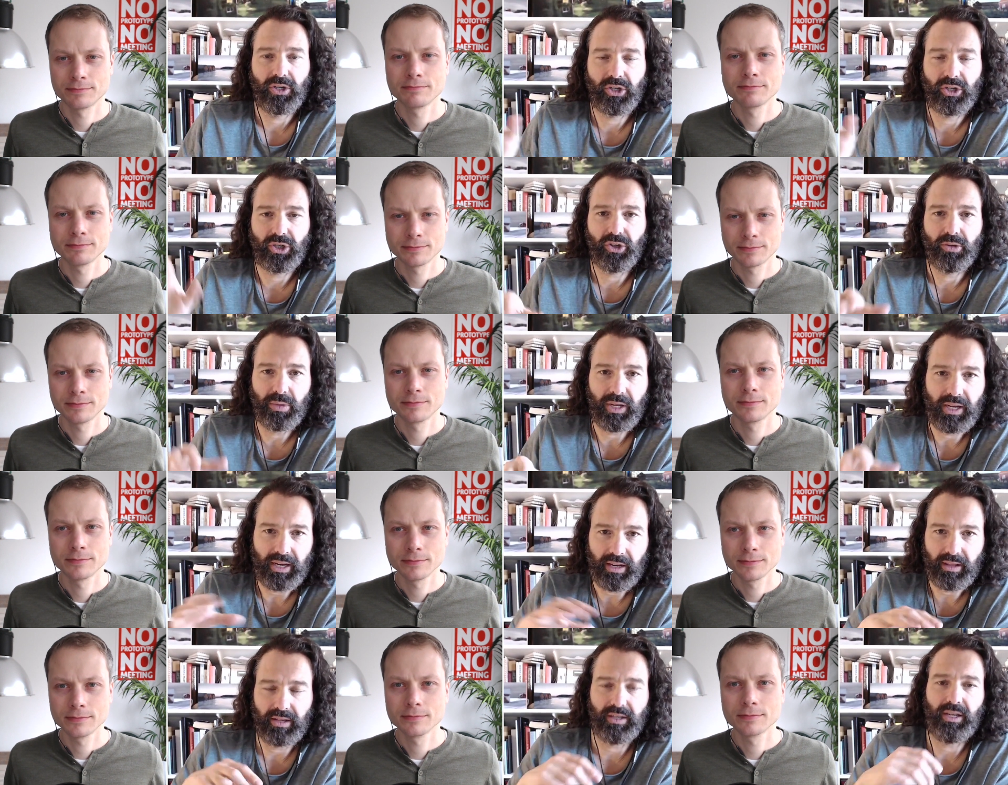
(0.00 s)
Speaker 1: should be
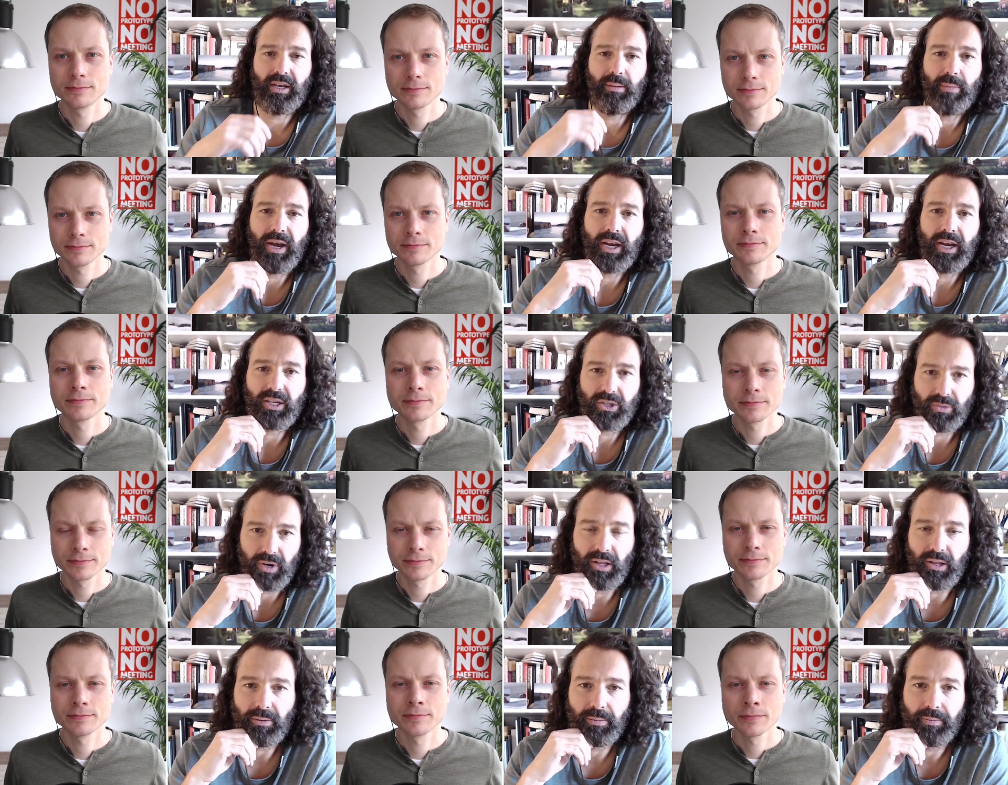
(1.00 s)
in the team as well.
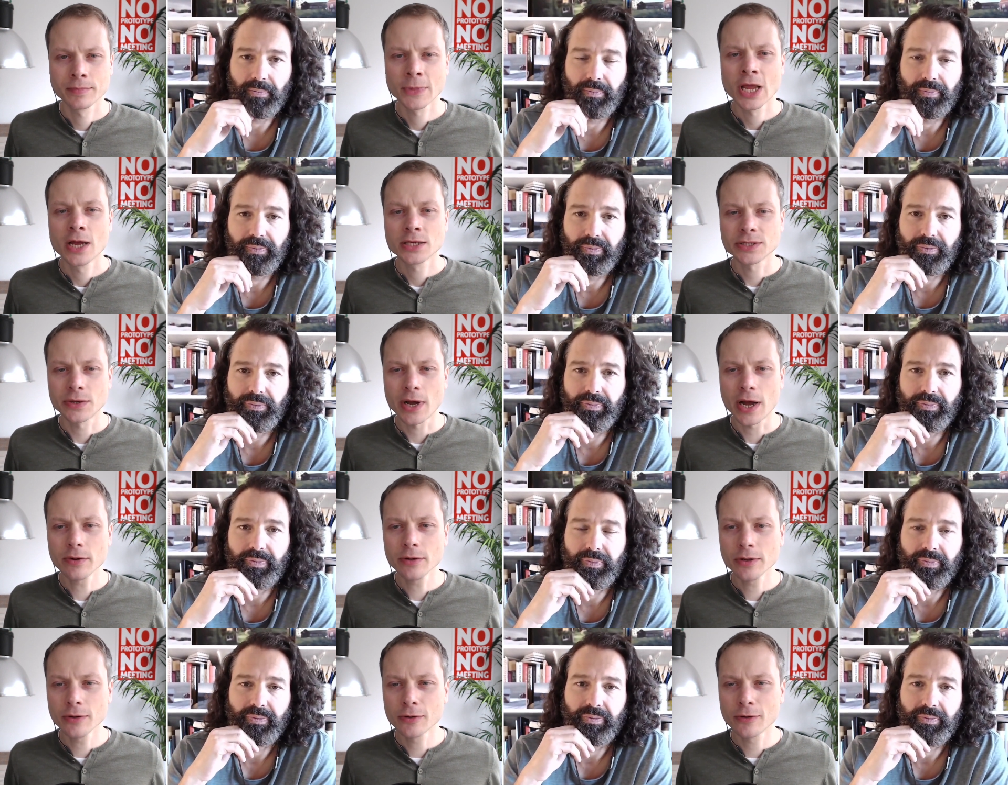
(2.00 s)
Speaker 2: So how do
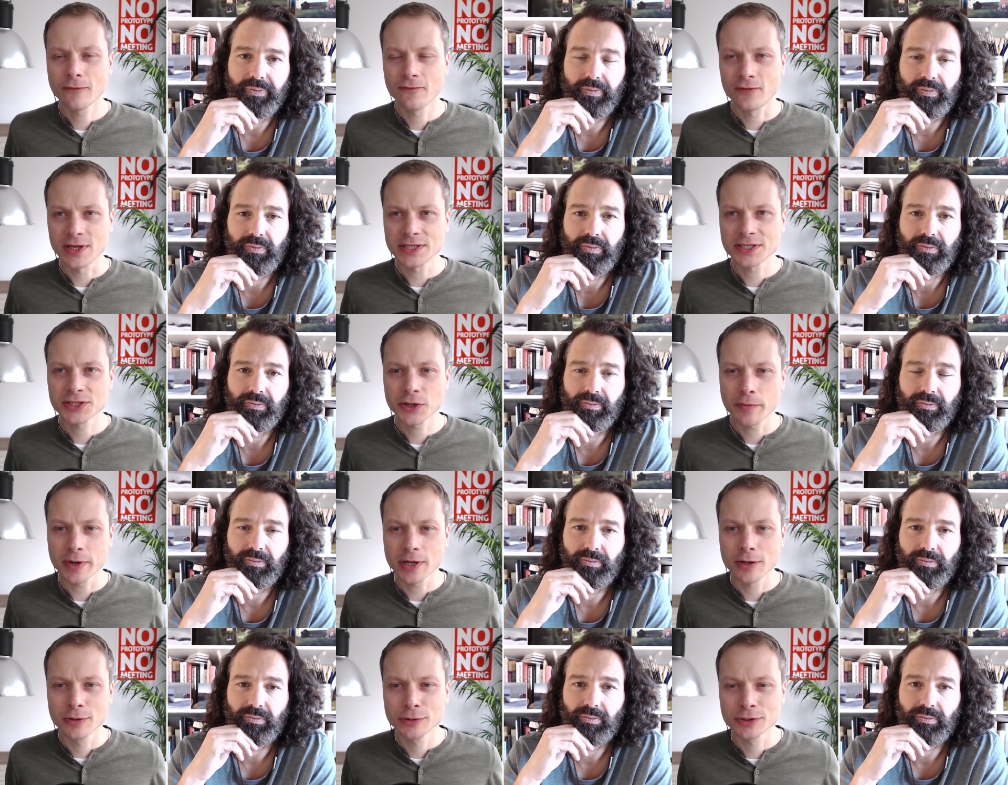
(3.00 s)
you convince
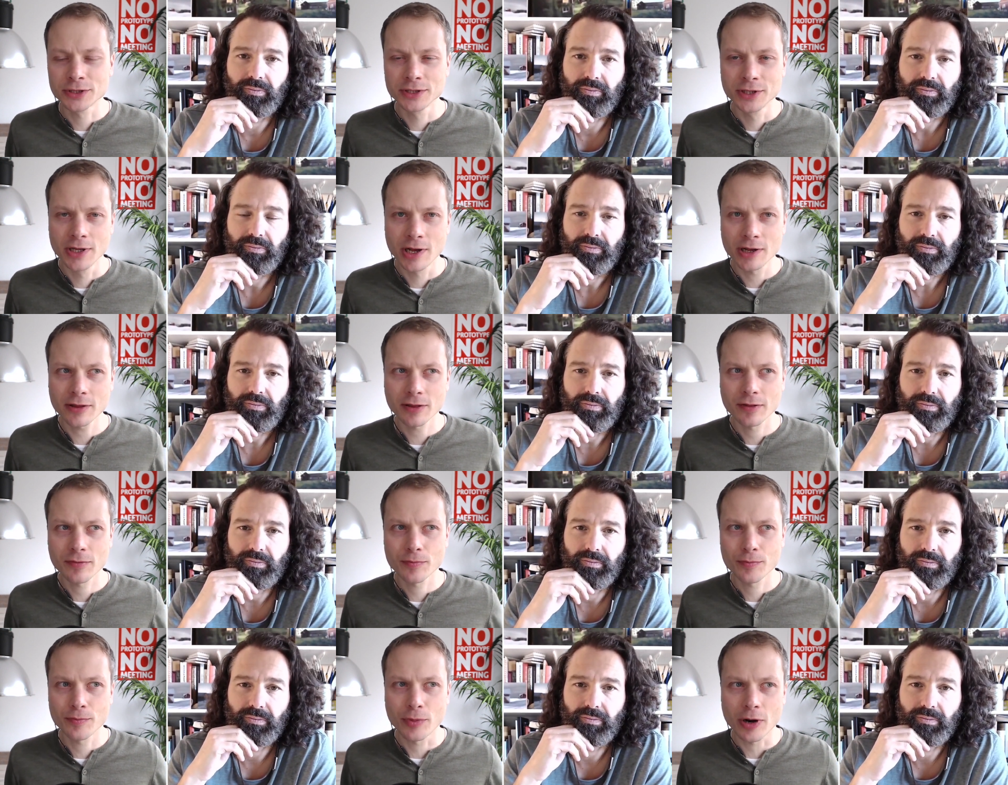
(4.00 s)
somebody who's not
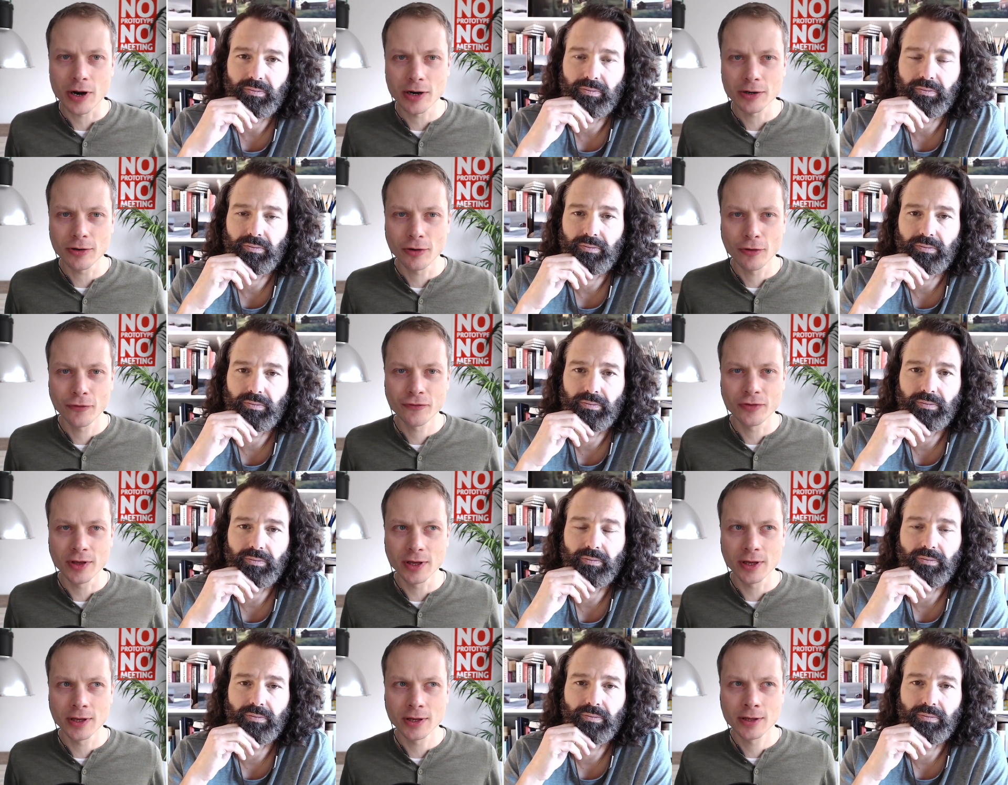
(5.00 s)
part of
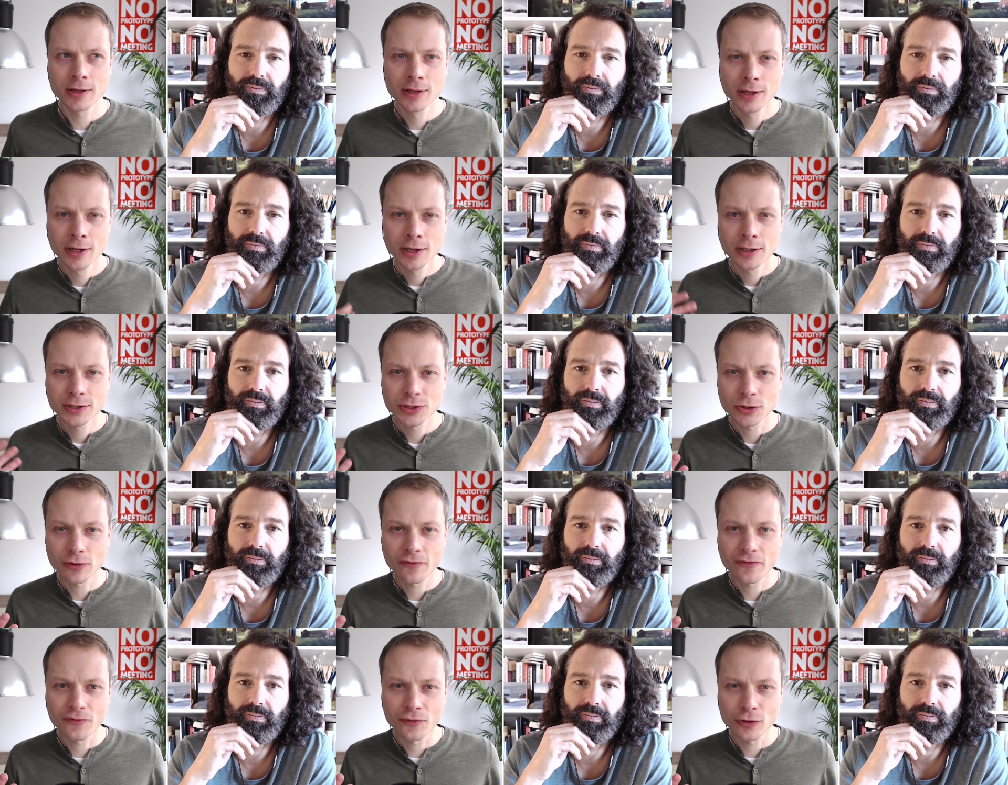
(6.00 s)
the sort of
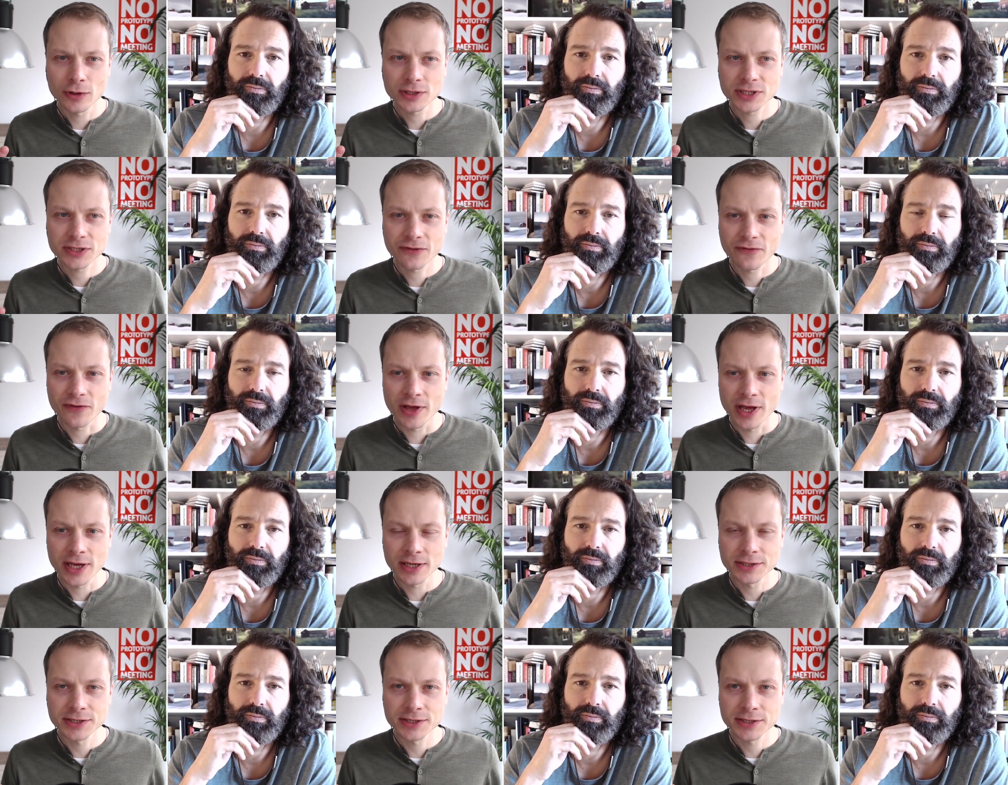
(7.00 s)
first
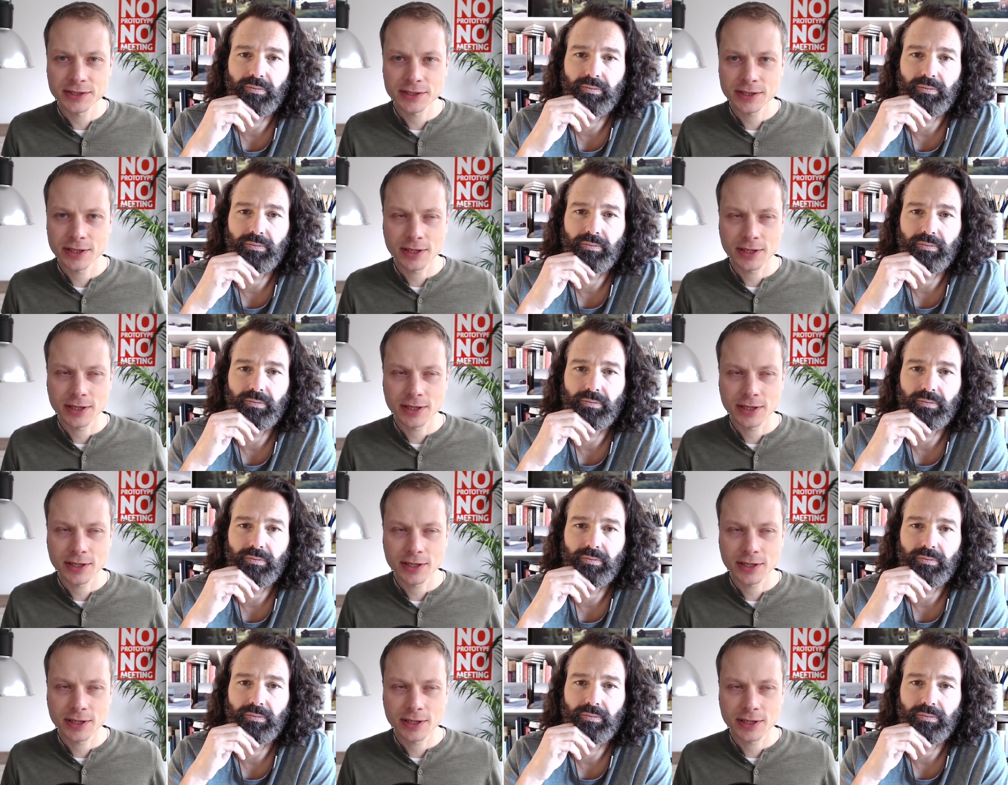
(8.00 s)
phase